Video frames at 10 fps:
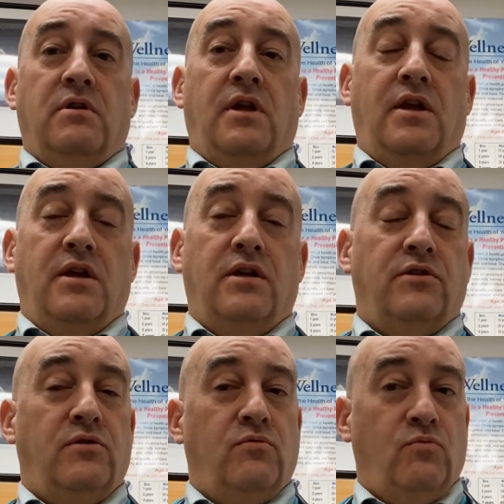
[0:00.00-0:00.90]

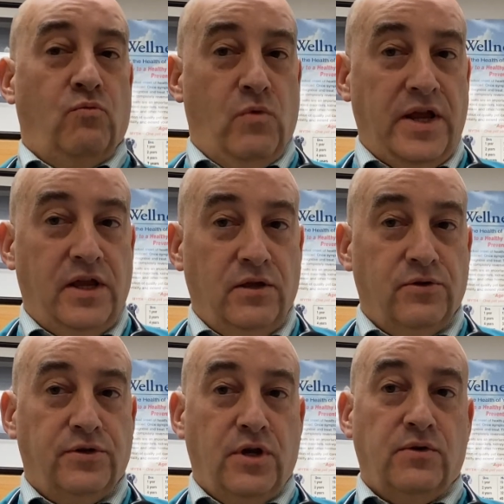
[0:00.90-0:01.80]
and
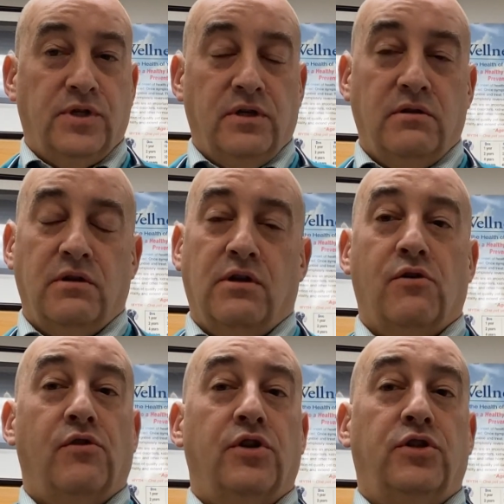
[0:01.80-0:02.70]
regular dosing in
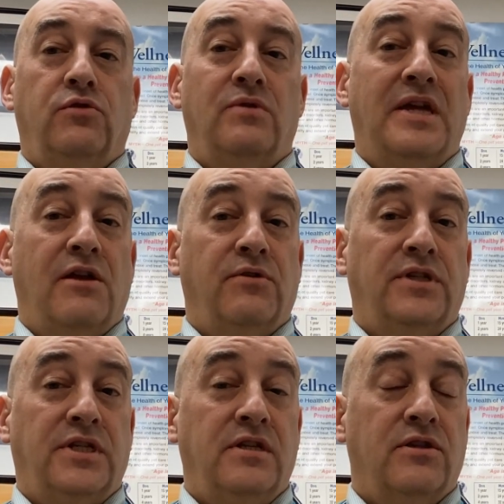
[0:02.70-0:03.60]
order to
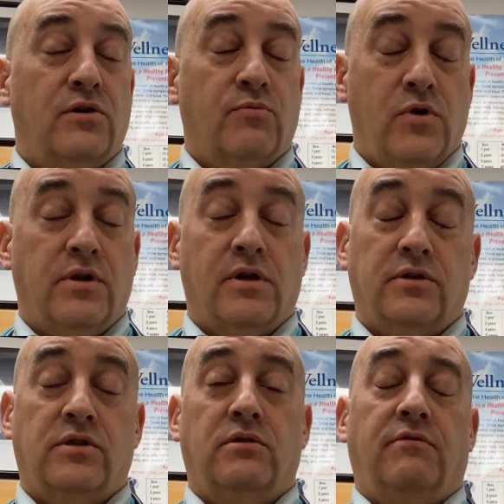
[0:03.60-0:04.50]
guarantee their
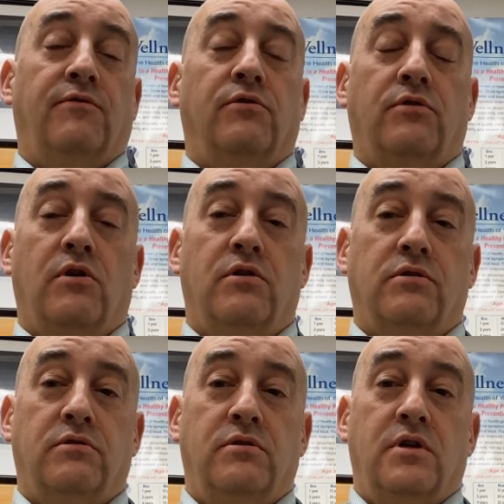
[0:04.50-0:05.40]
products. If your
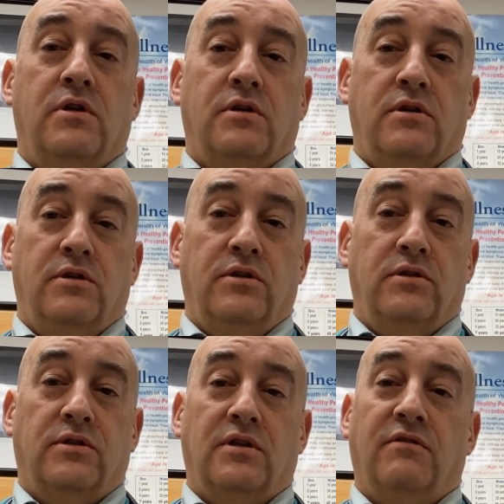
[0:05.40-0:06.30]
dog
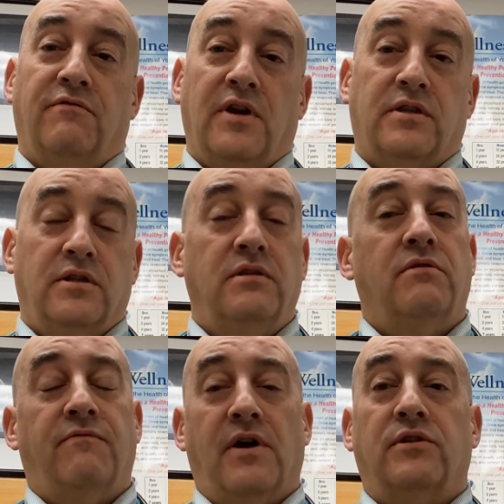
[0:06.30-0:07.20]
is infected,
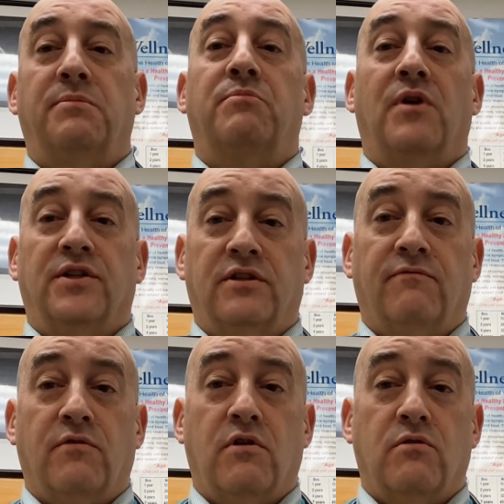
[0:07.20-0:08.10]
found to be positive
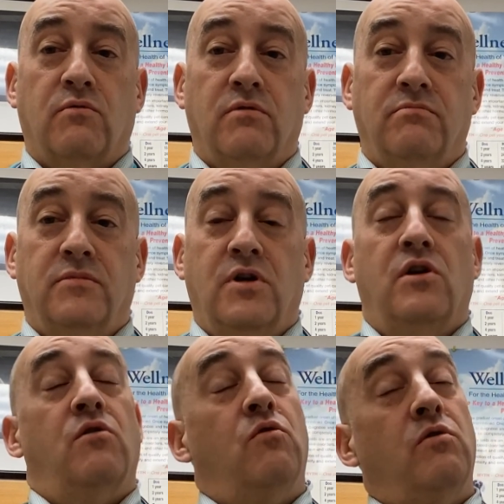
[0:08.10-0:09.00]
for heartworm,
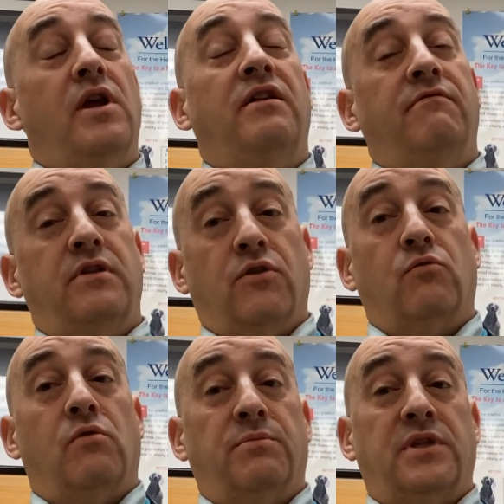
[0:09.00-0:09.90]
or any of the other
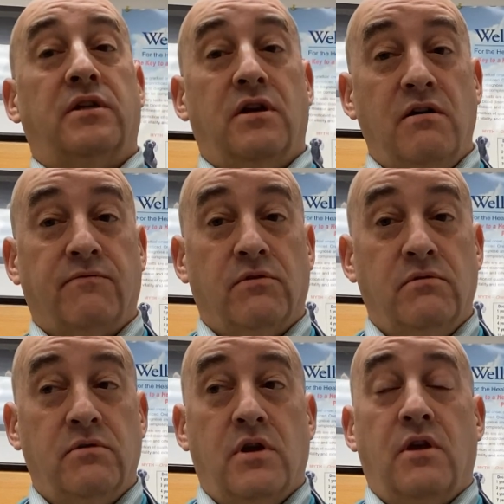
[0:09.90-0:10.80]
worms they cover,
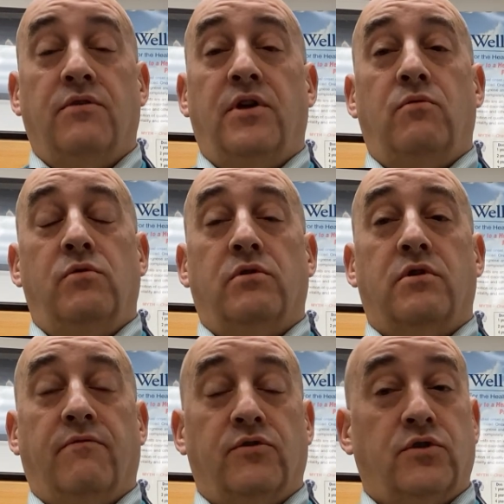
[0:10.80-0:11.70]
they will
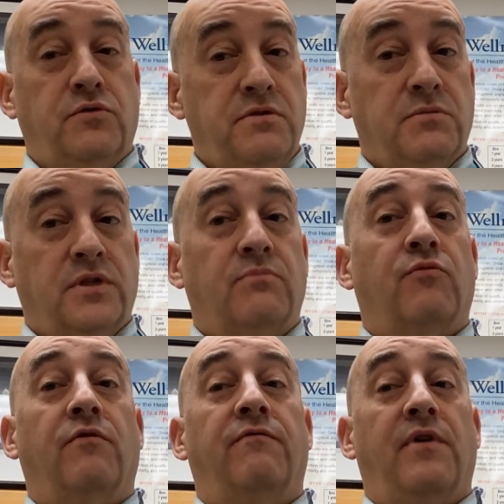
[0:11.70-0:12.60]
cover treatment
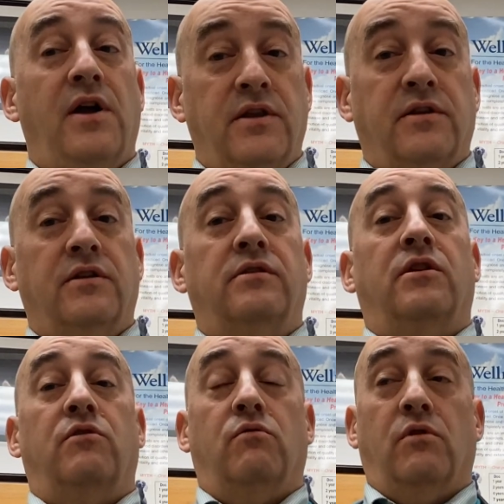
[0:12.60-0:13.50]
provided
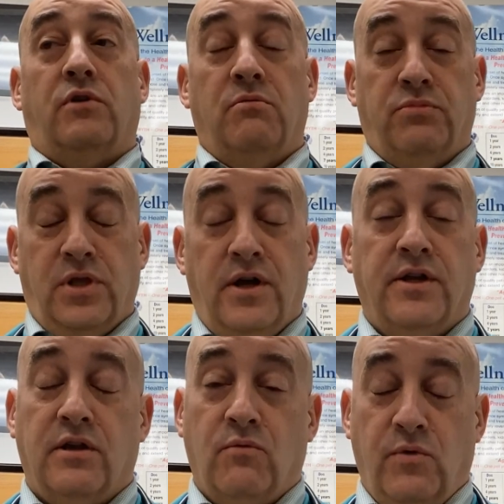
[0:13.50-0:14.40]
that you are
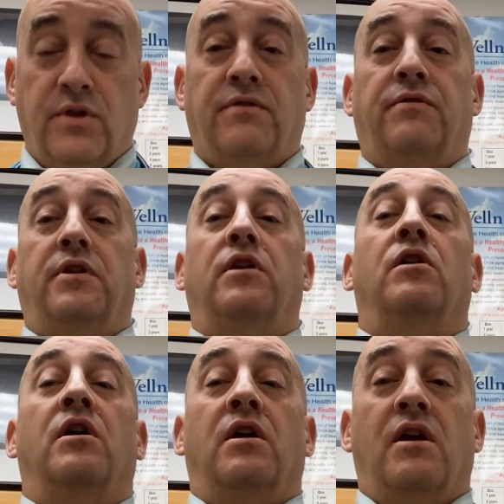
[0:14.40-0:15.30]
complying with the
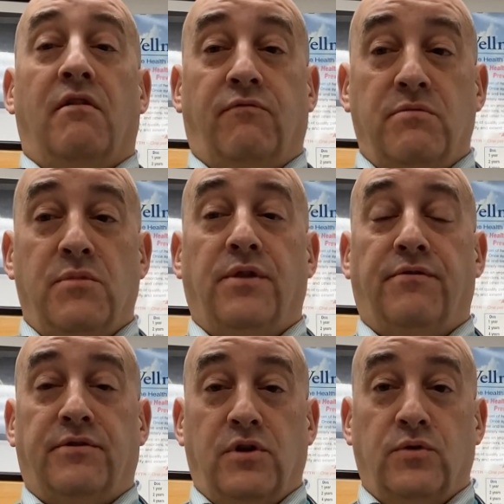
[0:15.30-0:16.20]
every
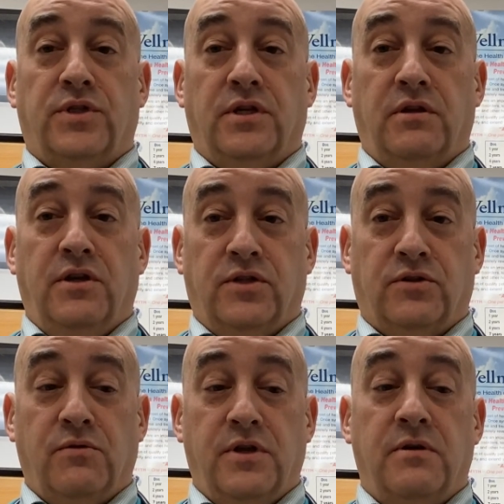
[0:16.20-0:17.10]
month dosing
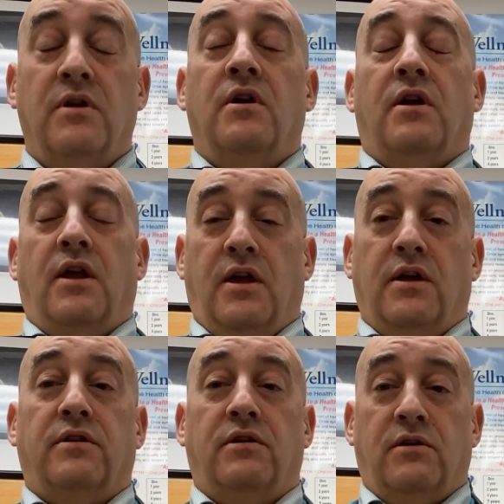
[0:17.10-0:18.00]
history
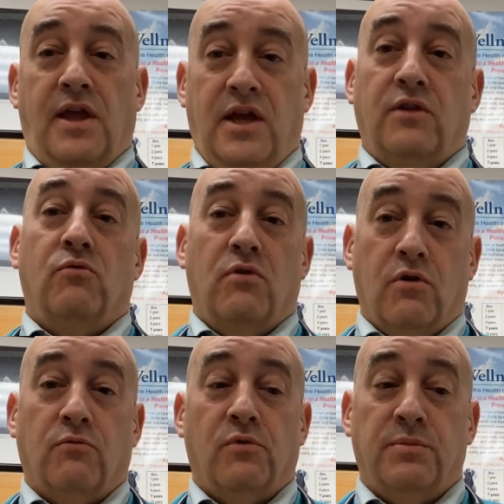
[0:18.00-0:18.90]
and annual
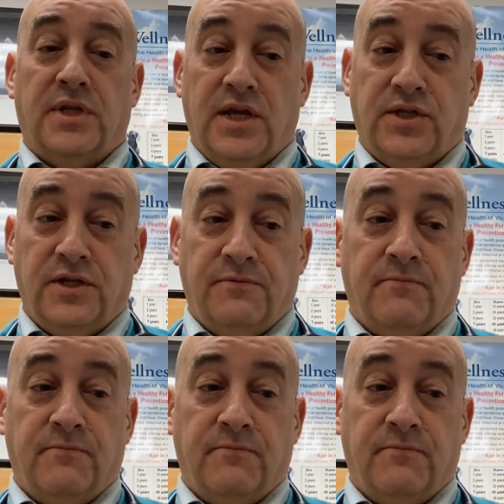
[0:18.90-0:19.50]
heartworm testing.